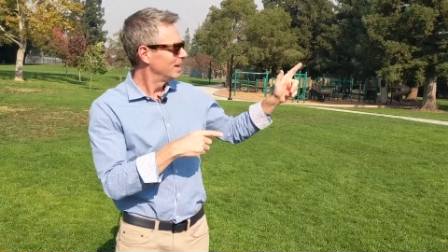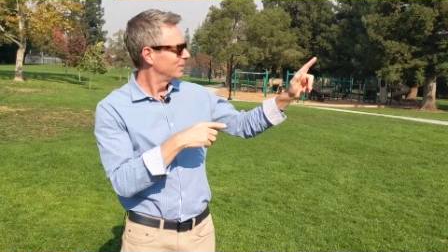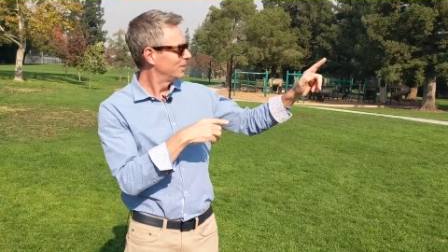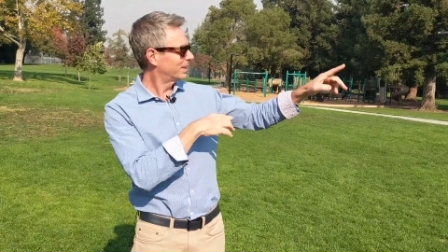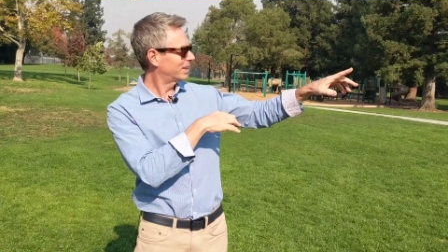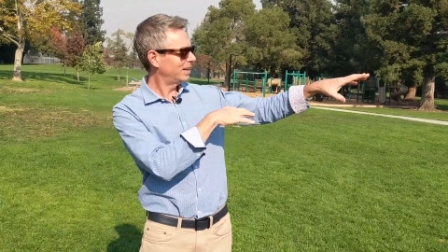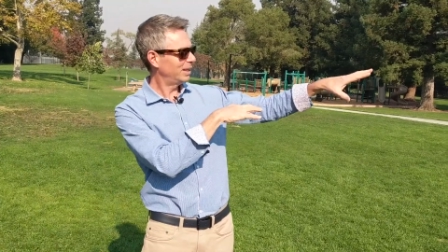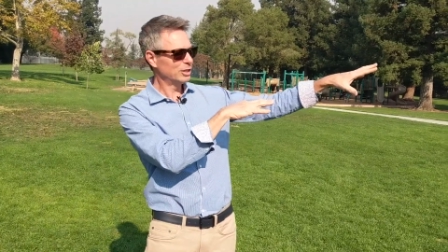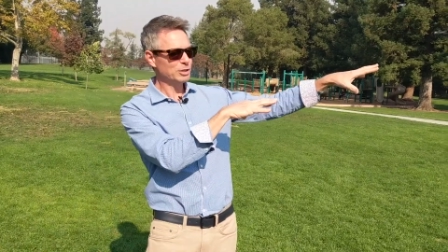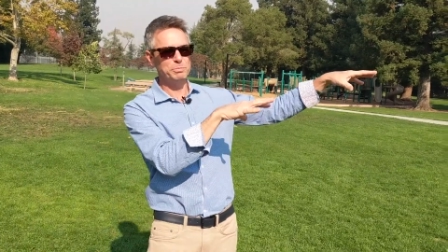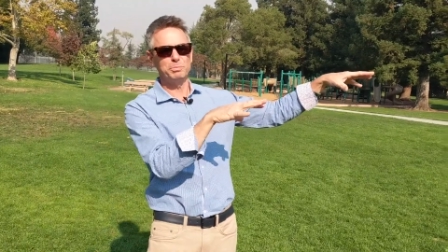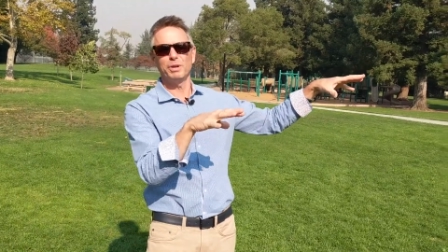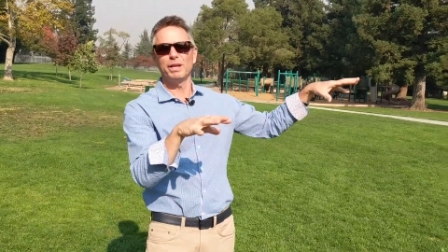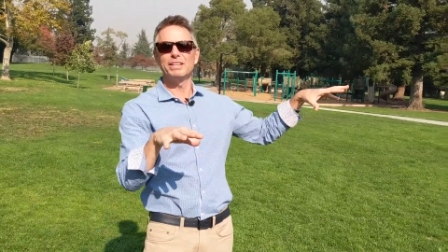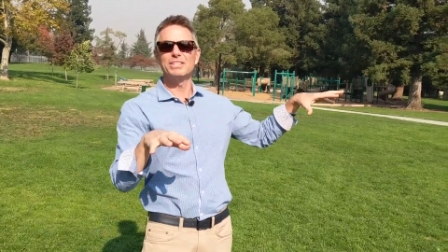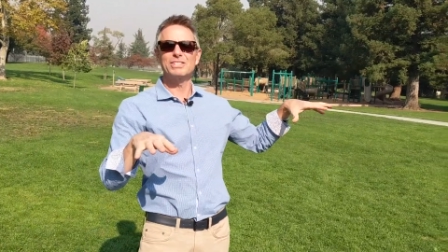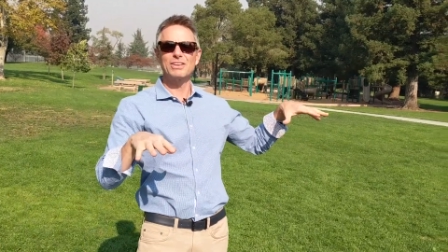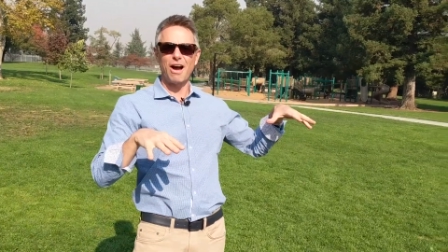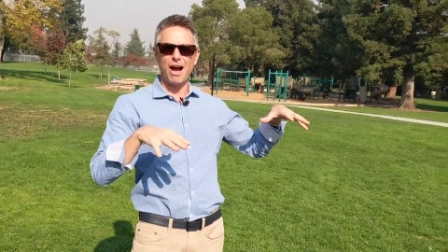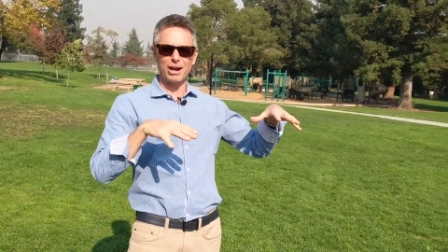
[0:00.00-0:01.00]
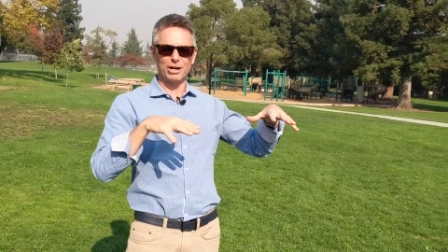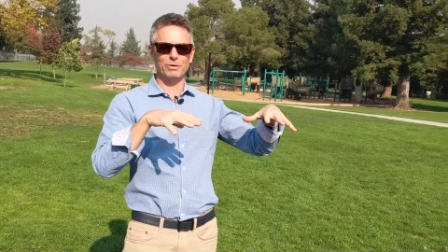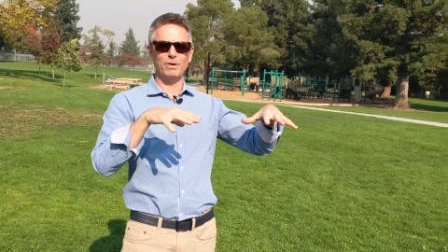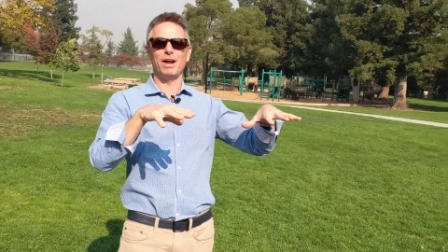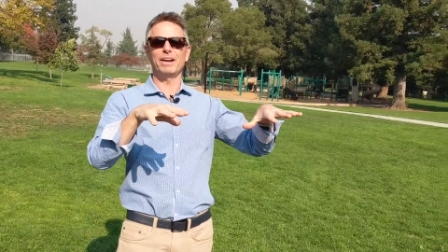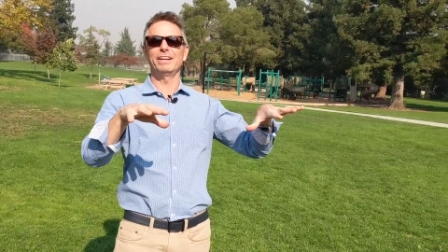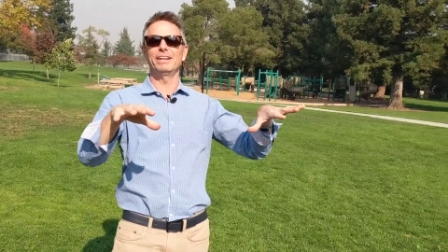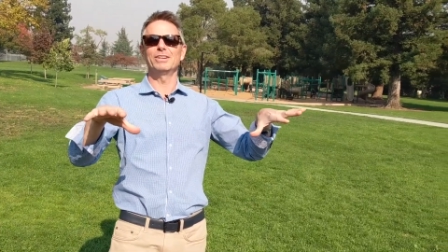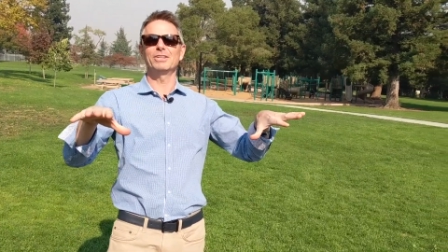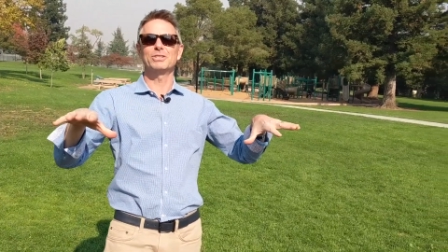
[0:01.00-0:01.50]
The kids play soccer
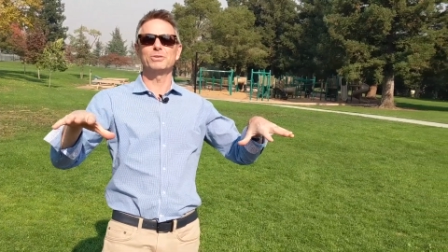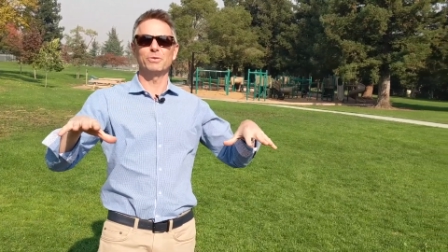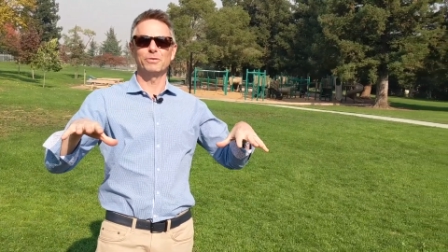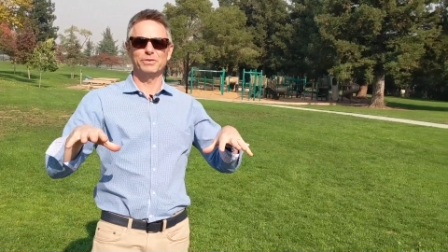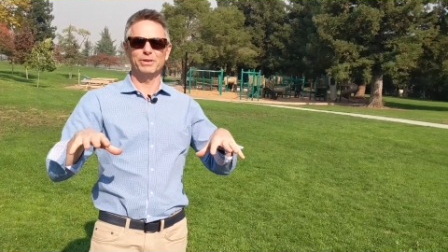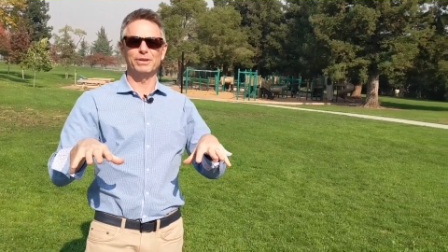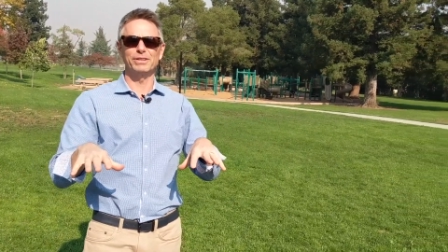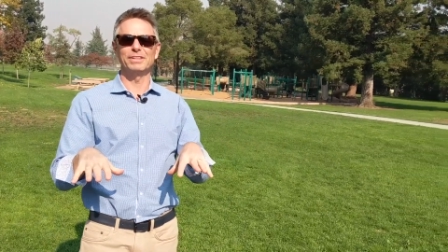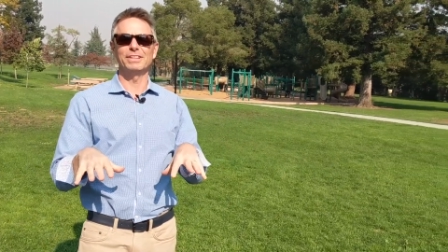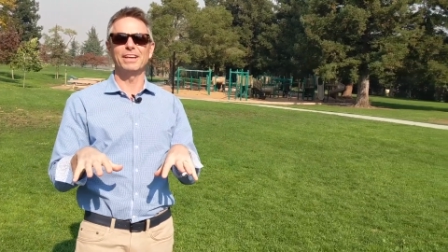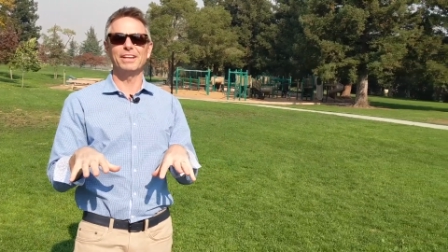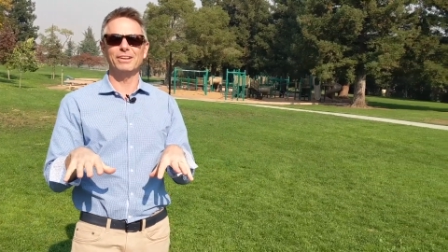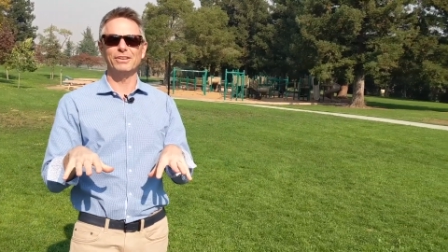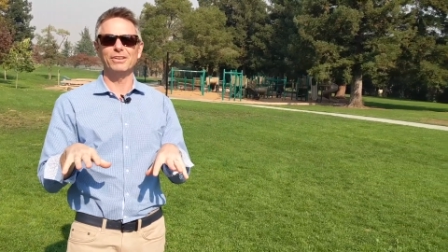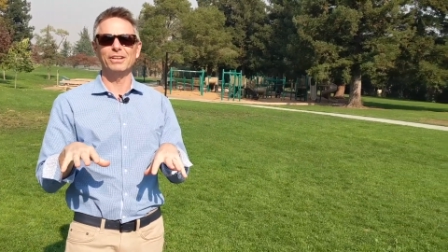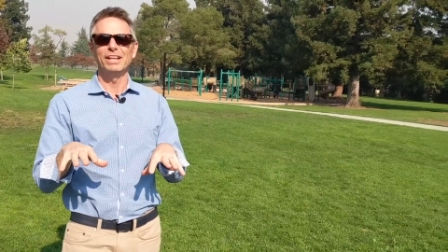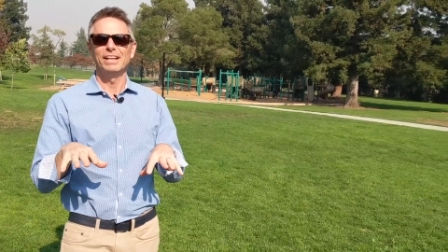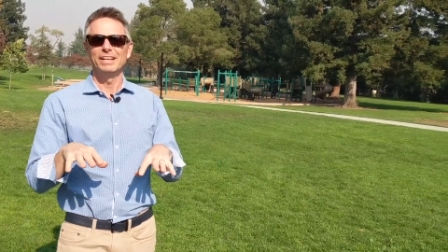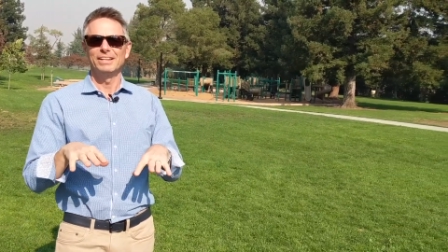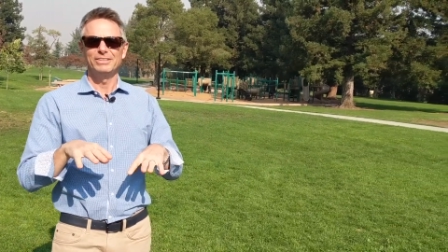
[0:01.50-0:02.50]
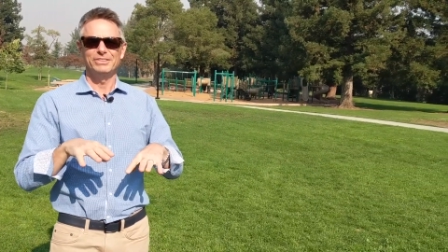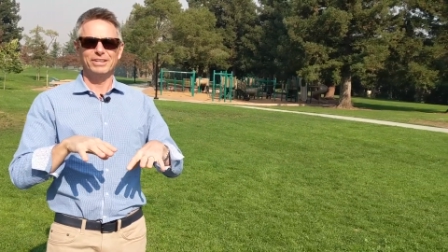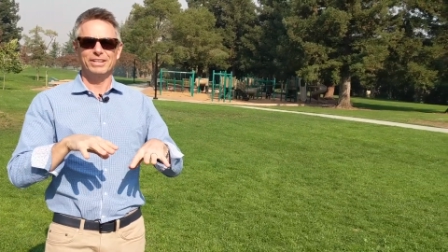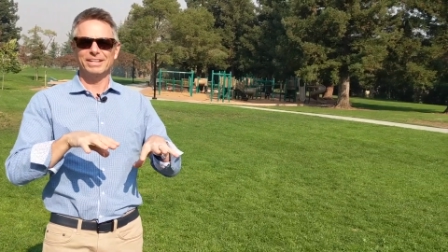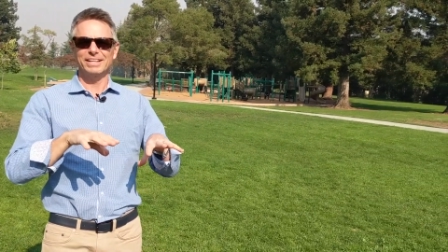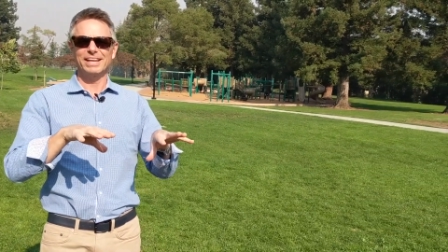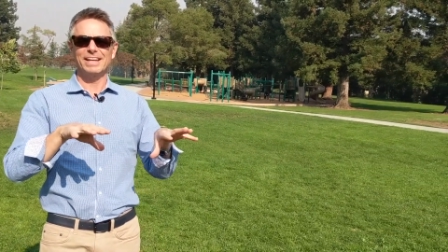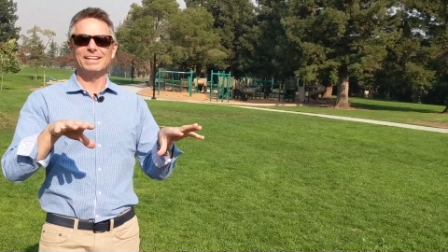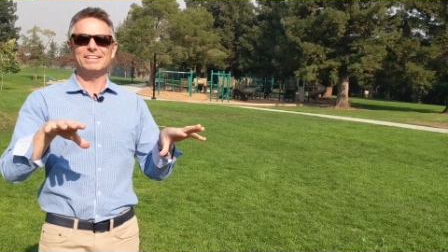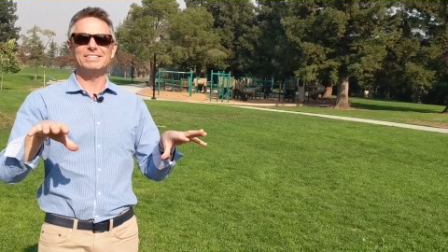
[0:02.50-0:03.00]
out here, so if they're little, you're
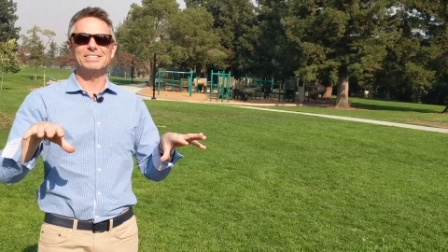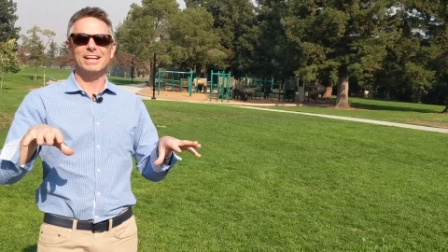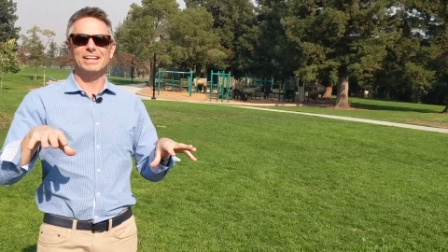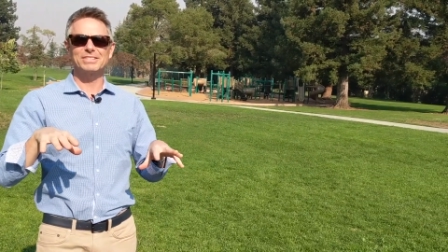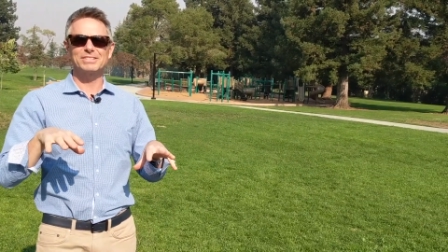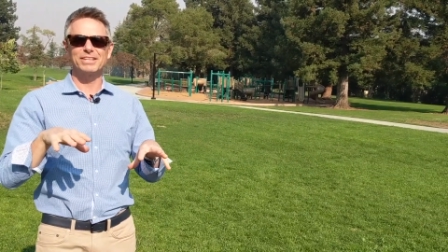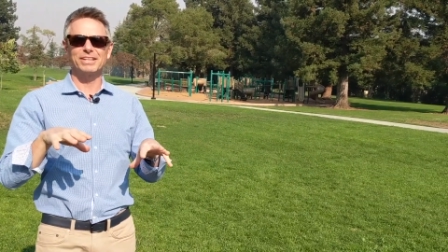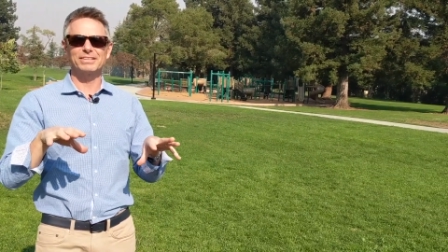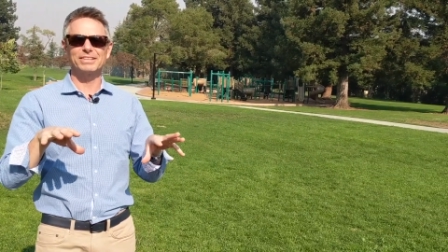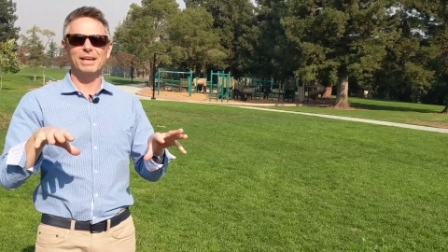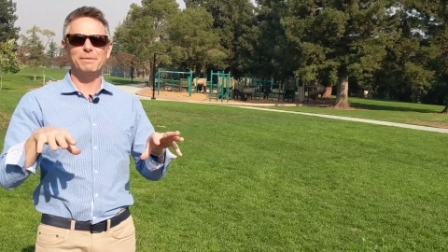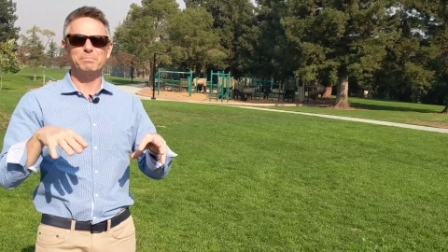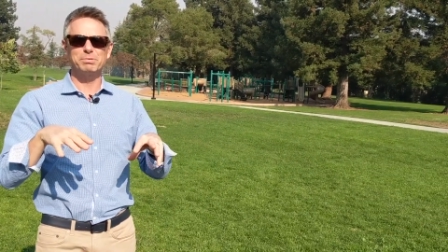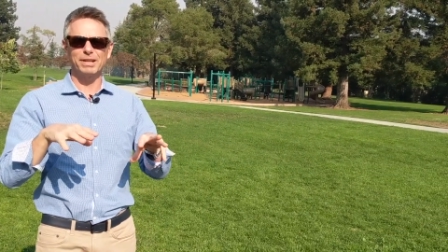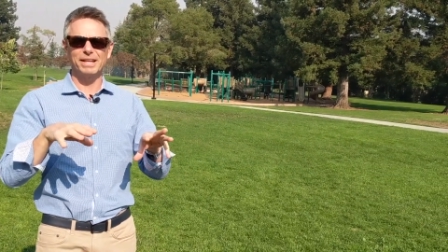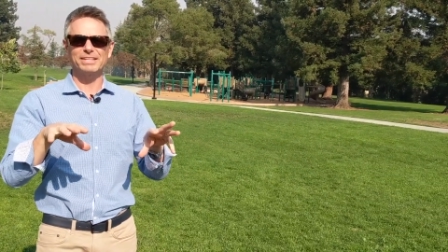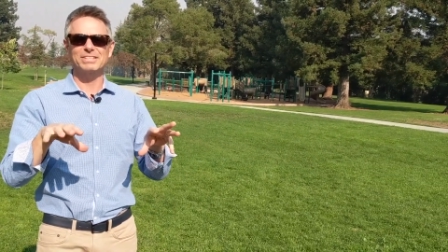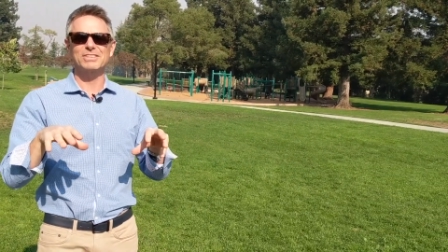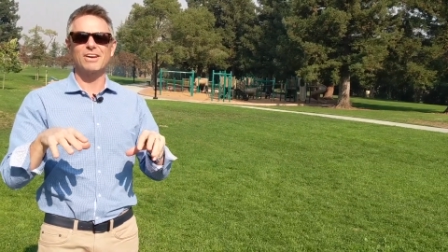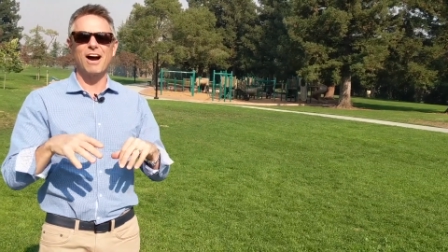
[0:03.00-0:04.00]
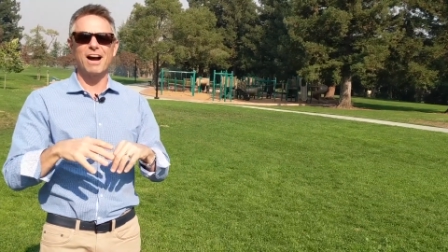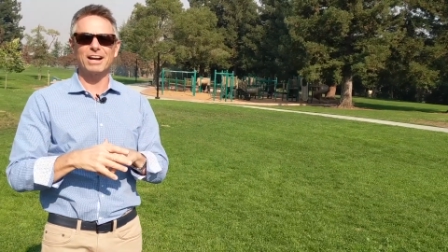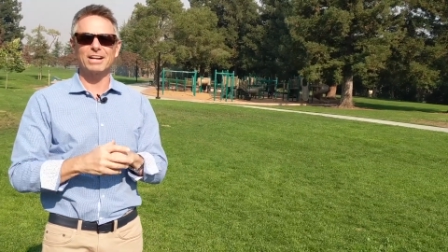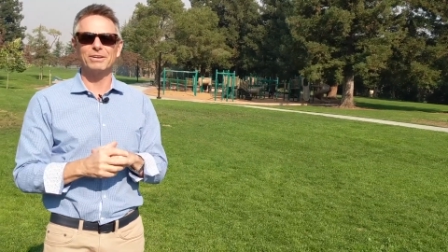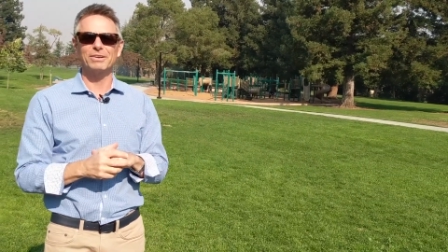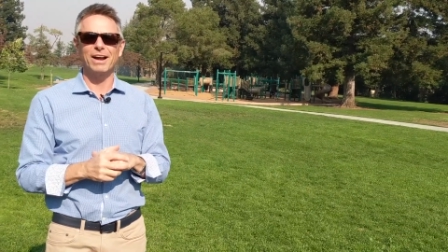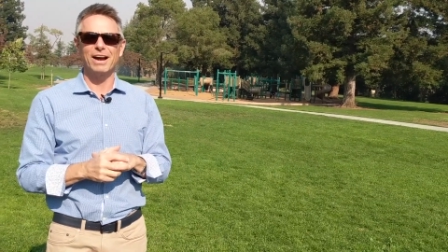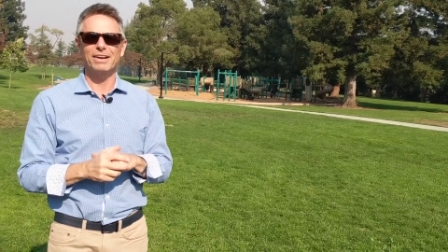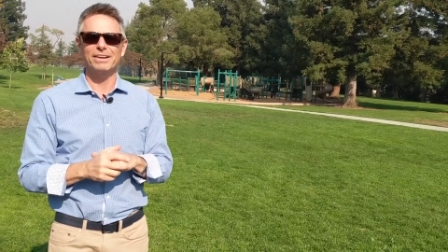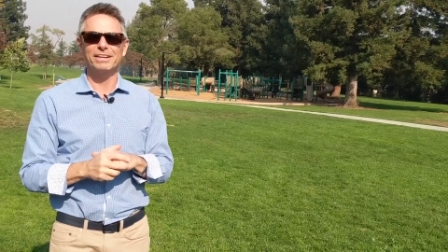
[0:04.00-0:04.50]
going to get a sense that they play
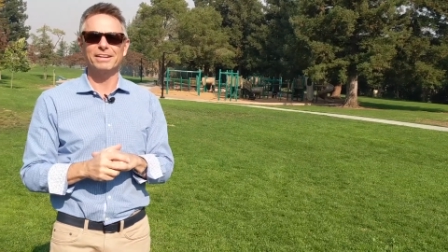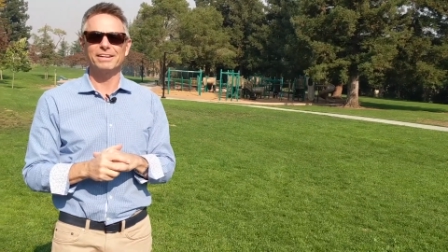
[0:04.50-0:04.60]
soccer out